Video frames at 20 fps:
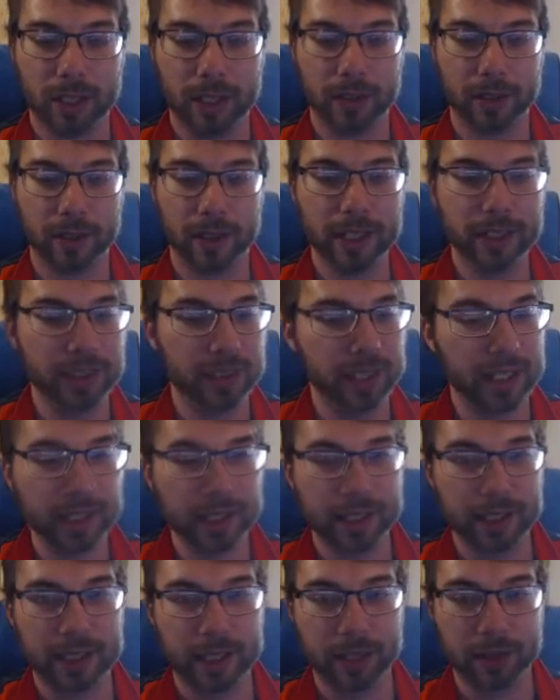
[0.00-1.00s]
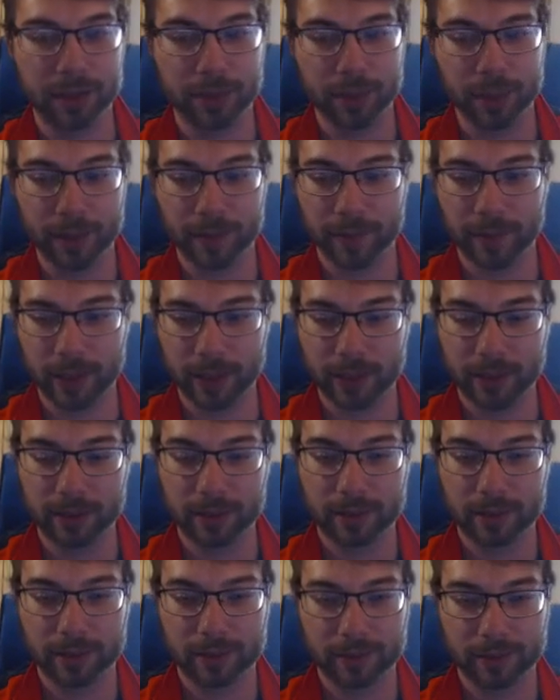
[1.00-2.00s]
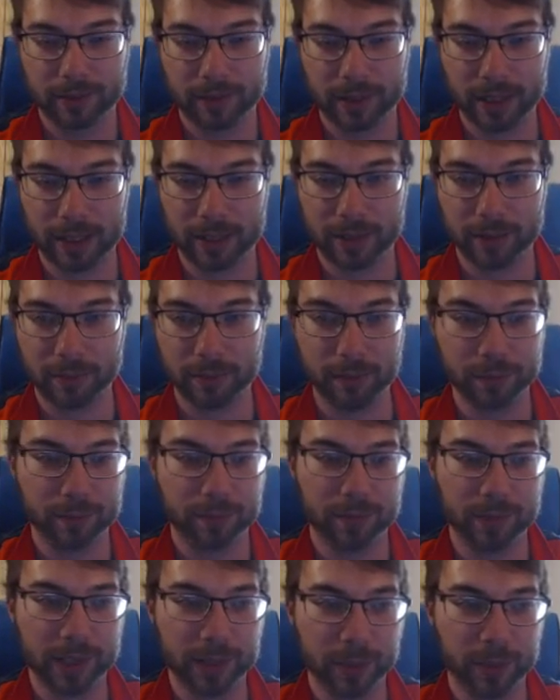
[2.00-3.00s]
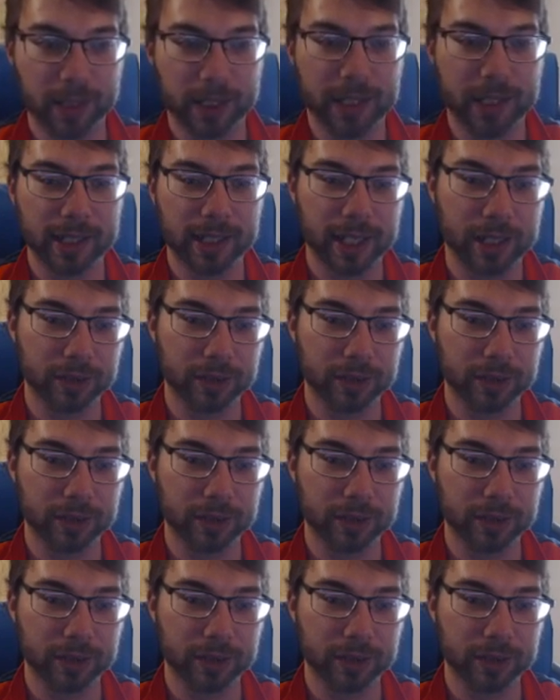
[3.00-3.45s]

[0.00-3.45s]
I don't know, I just thought this deck was pretty fun. It's pretty